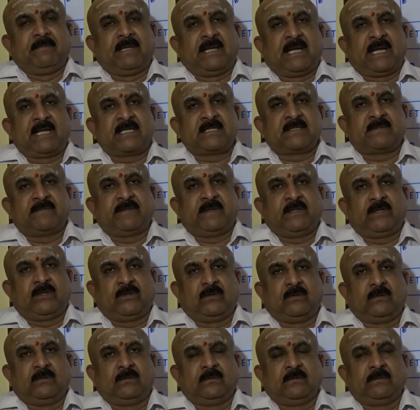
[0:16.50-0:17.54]
In the last
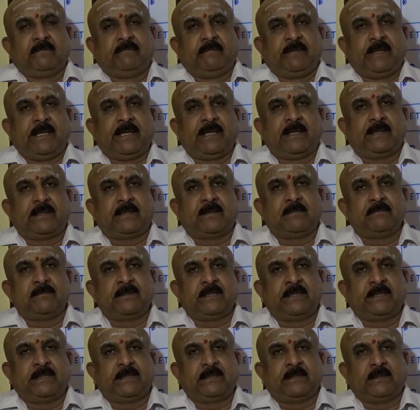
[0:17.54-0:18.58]
video, we had
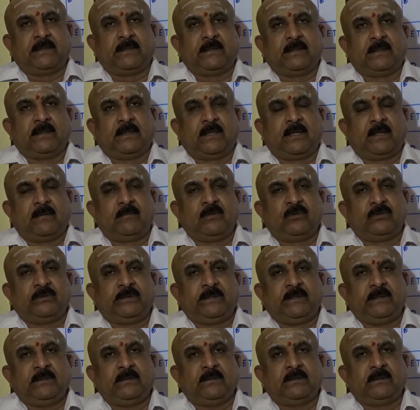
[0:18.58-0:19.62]
completed
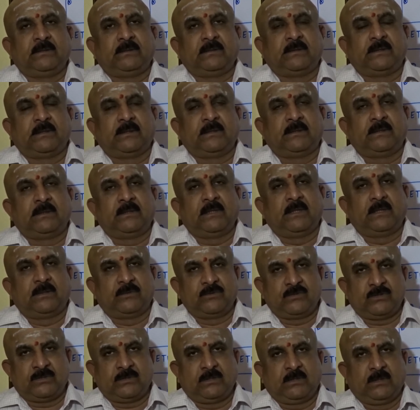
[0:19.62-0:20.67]
about the third
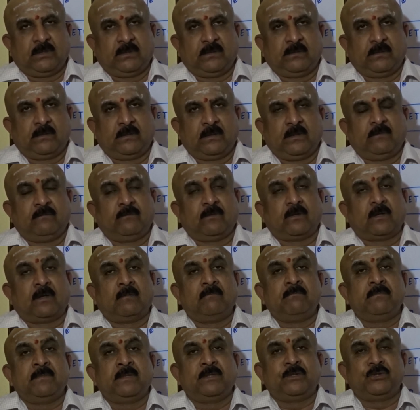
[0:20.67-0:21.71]
house
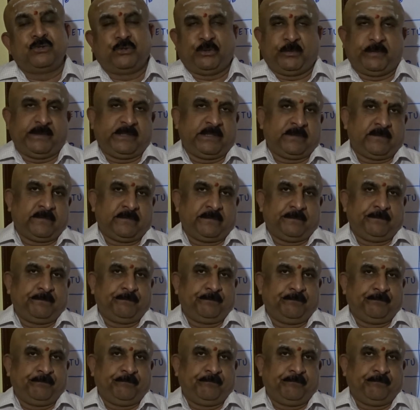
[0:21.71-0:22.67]
from Jupiter.